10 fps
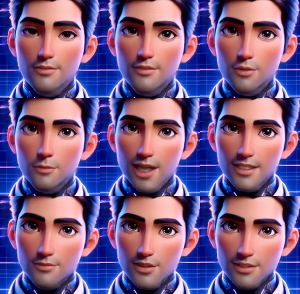Here are some
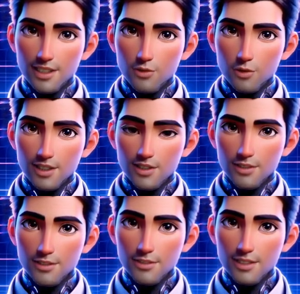tips for leading a
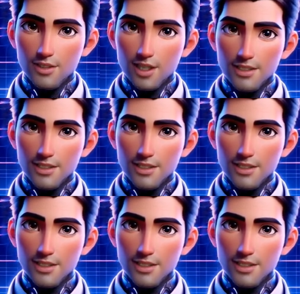meeting right.